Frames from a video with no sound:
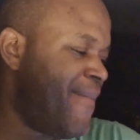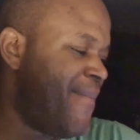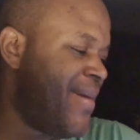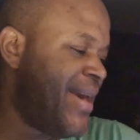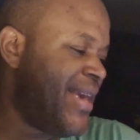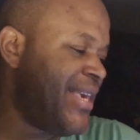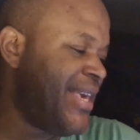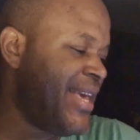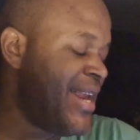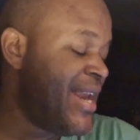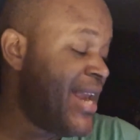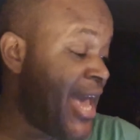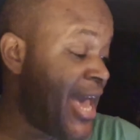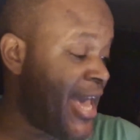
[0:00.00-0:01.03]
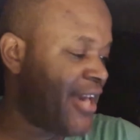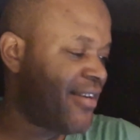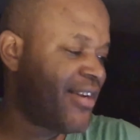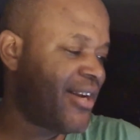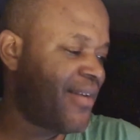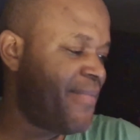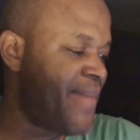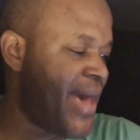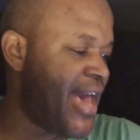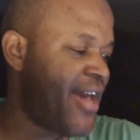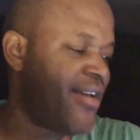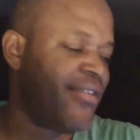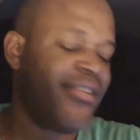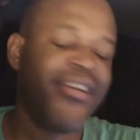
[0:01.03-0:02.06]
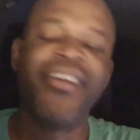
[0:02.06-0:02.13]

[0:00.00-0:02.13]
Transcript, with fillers: man, come man.